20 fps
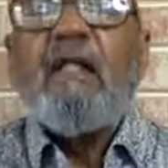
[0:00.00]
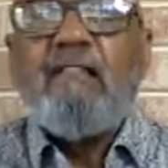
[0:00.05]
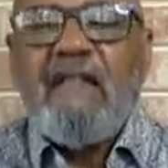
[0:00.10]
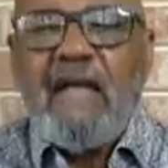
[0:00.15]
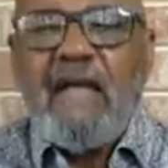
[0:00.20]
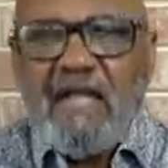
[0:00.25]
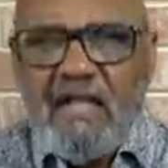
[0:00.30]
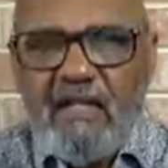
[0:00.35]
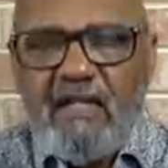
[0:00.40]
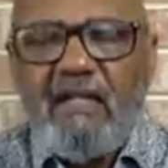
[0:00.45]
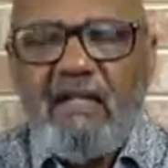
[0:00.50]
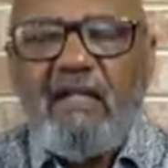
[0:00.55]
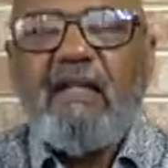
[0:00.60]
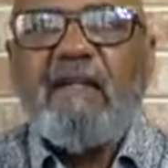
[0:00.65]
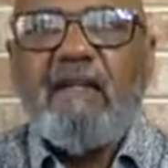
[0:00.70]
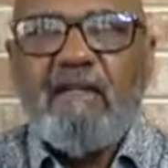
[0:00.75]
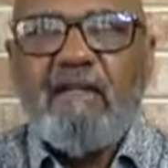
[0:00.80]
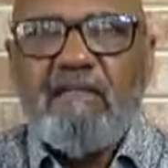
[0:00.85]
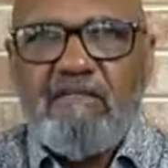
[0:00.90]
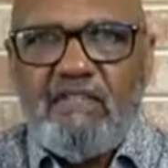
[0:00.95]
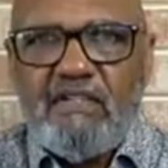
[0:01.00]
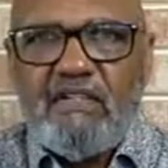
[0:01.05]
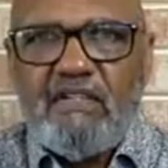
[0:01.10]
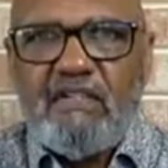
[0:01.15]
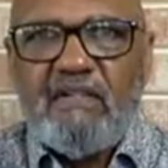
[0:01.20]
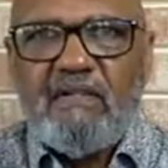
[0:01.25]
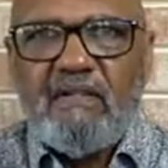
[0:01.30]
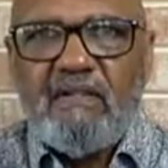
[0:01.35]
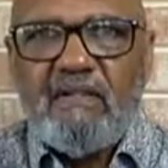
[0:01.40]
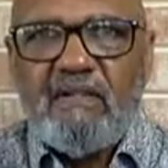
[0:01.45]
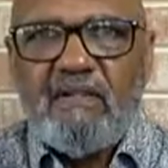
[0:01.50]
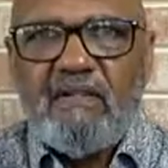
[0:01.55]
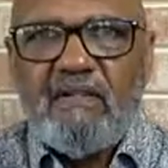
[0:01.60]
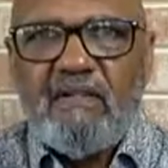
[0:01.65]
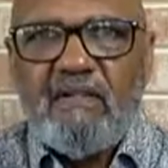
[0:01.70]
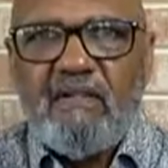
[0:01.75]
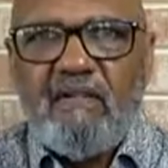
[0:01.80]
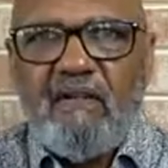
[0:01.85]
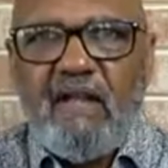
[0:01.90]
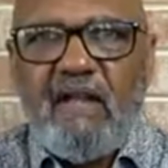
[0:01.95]
that He lived,
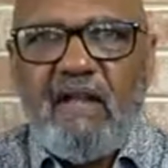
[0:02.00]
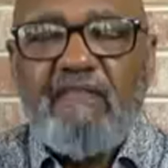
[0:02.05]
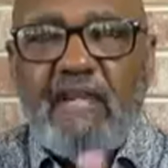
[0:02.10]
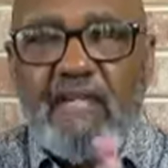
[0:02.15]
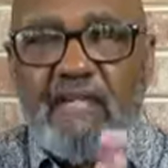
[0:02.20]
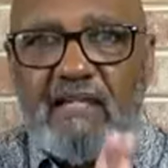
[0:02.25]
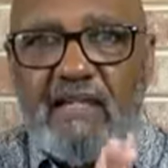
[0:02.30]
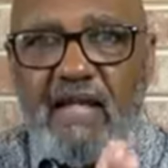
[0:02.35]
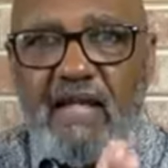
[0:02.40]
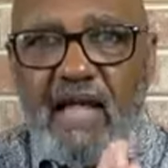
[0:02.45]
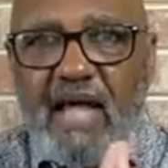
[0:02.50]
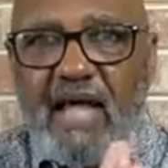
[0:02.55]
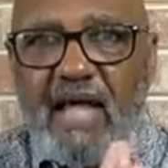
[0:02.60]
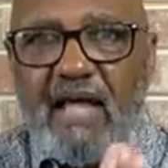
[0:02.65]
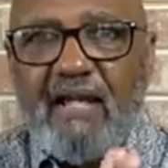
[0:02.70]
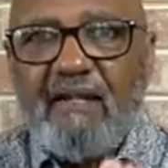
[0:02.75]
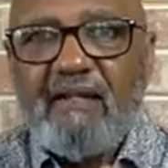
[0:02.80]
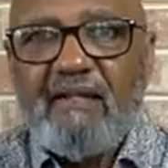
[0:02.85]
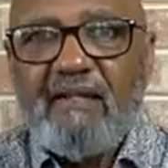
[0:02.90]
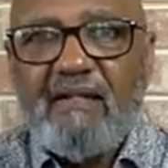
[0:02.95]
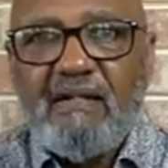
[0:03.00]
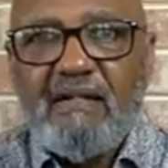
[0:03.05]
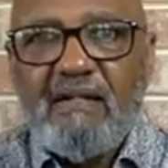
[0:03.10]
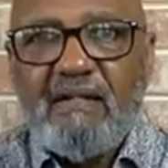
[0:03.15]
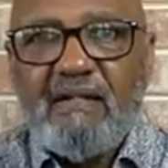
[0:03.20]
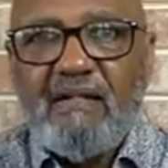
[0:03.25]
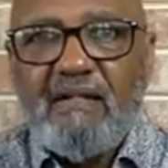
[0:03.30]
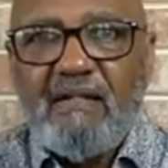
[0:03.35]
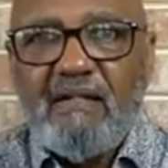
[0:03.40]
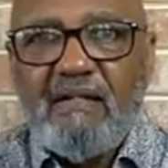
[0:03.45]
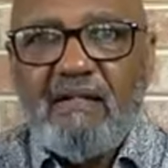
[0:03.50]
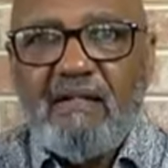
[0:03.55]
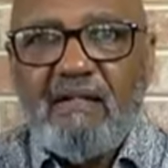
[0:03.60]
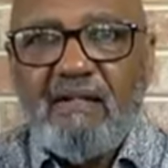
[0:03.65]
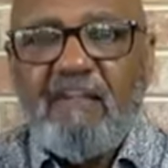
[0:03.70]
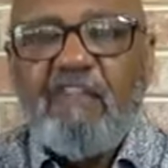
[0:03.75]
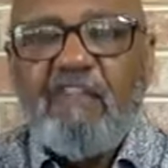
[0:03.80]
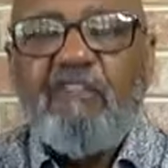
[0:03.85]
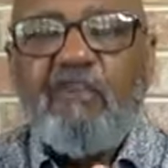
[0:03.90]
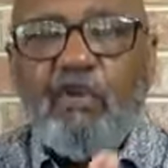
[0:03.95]
and that He died
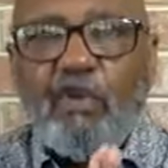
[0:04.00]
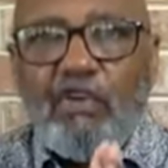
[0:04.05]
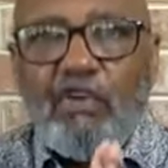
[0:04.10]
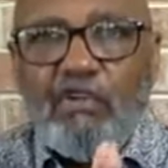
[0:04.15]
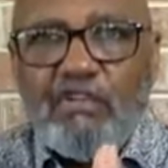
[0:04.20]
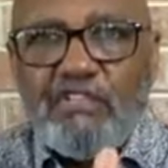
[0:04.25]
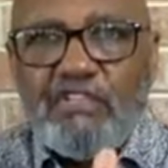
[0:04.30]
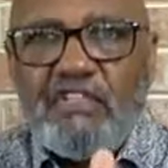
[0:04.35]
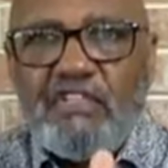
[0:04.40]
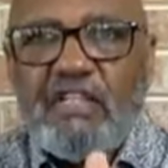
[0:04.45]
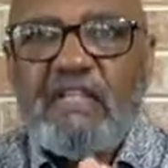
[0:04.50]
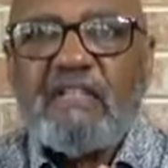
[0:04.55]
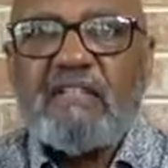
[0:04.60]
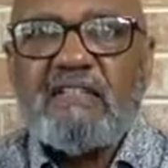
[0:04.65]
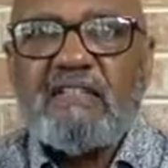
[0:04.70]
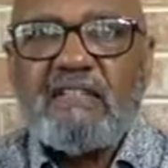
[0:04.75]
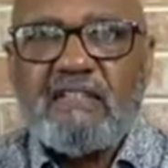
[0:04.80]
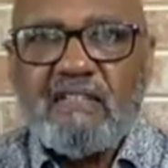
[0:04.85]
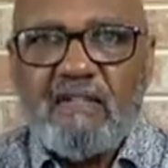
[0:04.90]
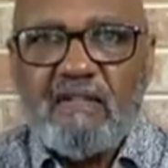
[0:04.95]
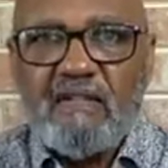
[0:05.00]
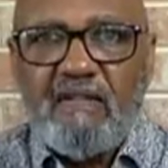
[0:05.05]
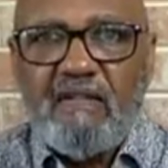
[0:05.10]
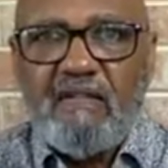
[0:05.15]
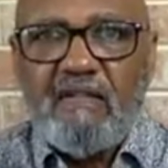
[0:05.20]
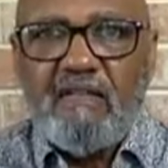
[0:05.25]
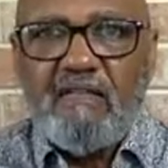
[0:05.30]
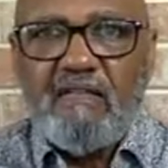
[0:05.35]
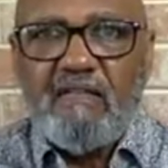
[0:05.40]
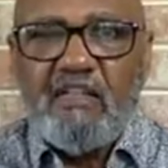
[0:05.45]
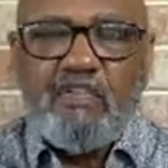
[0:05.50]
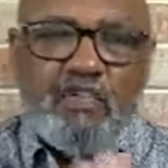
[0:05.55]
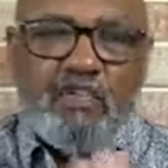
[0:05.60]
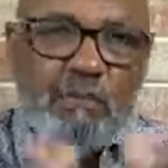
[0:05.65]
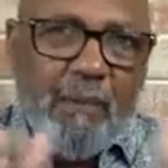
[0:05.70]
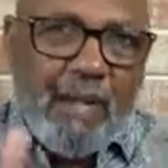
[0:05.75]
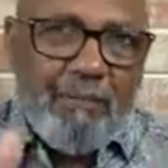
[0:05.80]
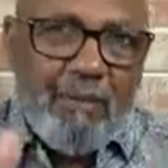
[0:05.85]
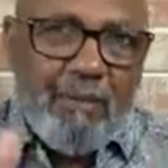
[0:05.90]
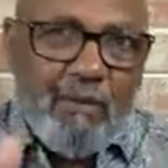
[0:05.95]
for your sins, that you
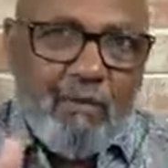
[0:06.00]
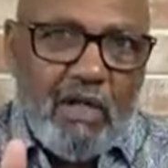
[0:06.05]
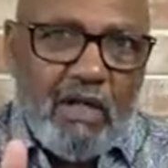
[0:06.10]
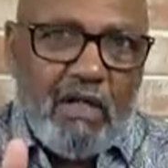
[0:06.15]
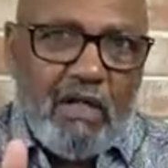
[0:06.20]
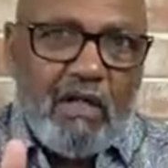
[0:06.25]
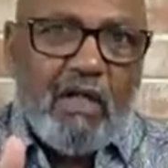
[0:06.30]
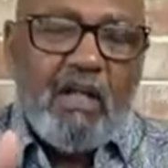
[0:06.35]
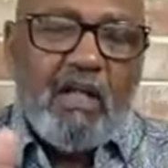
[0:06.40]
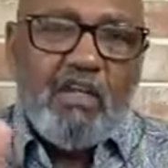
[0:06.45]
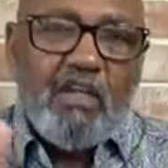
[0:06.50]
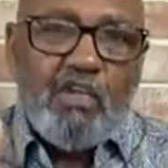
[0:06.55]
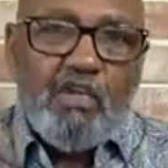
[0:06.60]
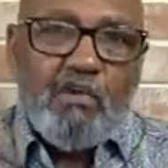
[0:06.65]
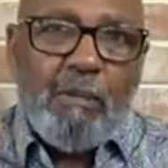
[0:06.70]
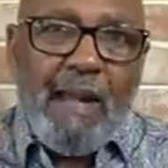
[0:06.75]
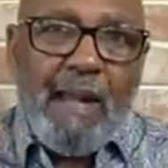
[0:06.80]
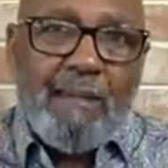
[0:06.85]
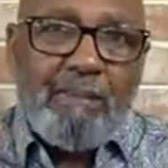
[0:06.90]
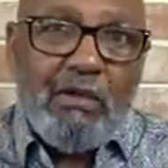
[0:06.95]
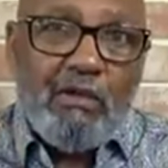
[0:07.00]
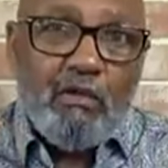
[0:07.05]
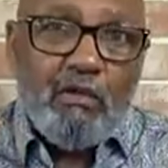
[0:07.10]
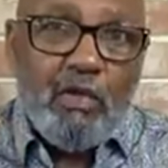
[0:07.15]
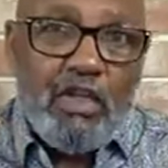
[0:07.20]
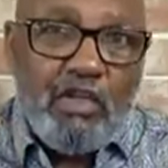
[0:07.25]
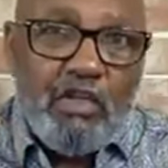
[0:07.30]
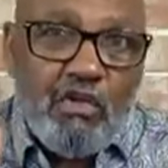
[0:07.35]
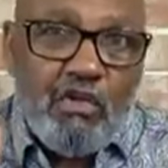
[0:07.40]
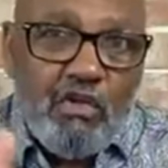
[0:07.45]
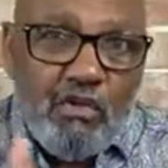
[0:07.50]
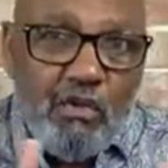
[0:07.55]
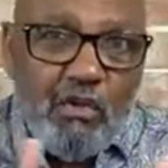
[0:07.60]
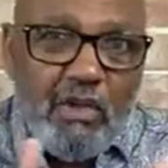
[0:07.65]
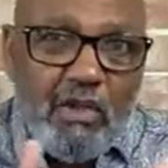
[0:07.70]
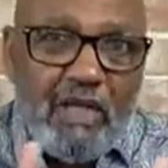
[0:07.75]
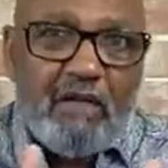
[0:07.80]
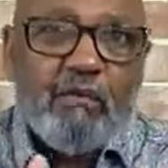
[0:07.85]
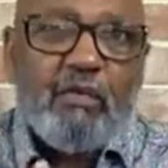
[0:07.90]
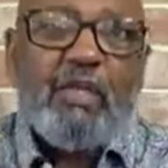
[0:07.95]
might be re- you might be
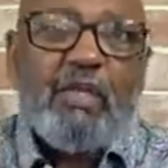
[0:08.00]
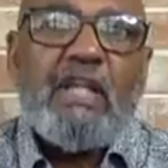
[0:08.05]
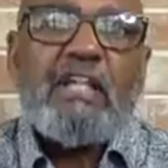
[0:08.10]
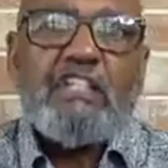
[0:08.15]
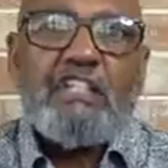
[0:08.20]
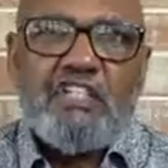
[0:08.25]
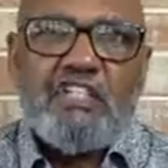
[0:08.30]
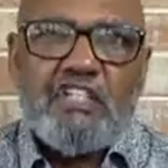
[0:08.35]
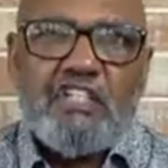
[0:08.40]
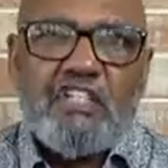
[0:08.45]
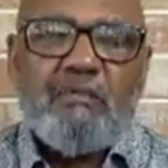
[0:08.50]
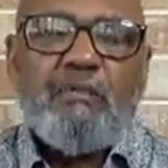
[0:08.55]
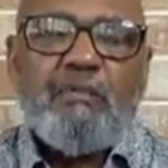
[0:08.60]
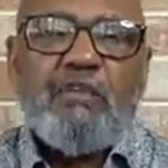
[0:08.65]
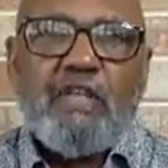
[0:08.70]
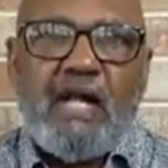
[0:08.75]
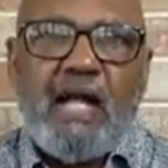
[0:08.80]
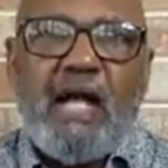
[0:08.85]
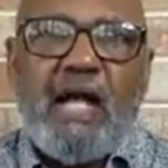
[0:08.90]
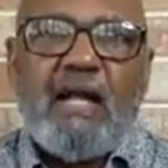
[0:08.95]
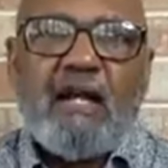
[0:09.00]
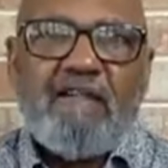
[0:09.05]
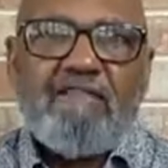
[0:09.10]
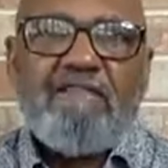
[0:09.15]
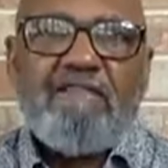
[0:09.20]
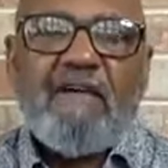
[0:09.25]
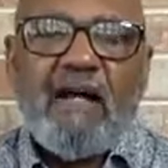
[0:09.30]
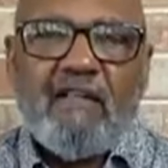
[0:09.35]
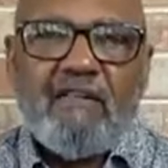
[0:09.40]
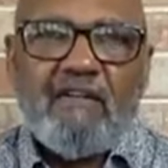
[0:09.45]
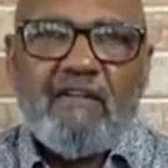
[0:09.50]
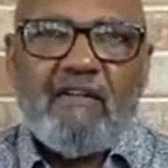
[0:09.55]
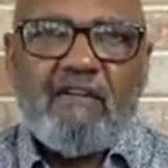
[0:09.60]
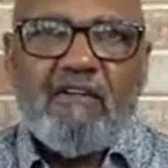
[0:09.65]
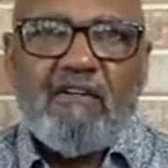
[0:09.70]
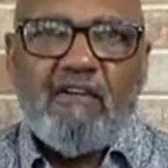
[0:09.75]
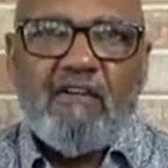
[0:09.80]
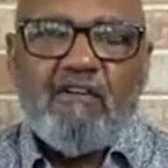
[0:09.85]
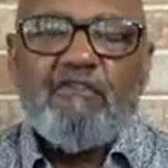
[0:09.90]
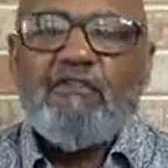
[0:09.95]
renewed in relationship with God our Father
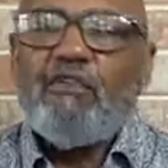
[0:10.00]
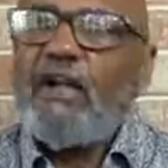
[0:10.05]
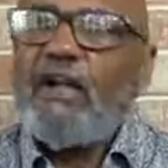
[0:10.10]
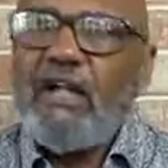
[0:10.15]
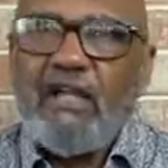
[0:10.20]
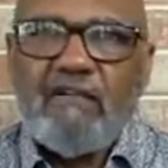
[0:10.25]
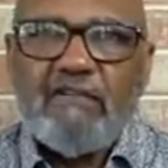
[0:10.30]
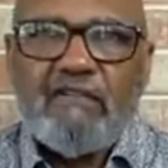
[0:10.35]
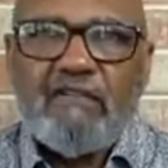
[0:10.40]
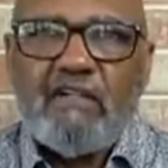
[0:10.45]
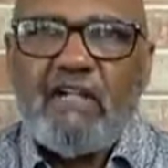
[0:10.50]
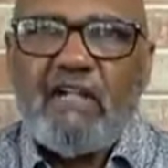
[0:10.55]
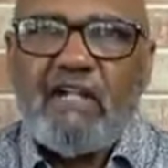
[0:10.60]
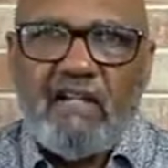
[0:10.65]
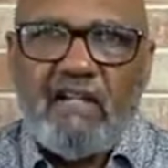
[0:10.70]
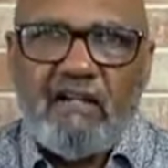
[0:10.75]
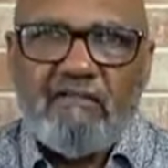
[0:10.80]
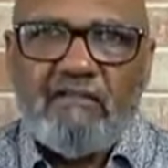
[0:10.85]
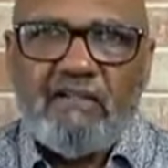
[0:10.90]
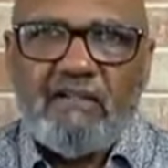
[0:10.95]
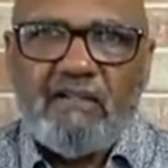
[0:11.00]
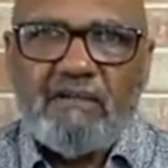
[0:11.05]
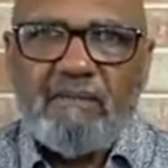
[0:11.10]
forever and ever.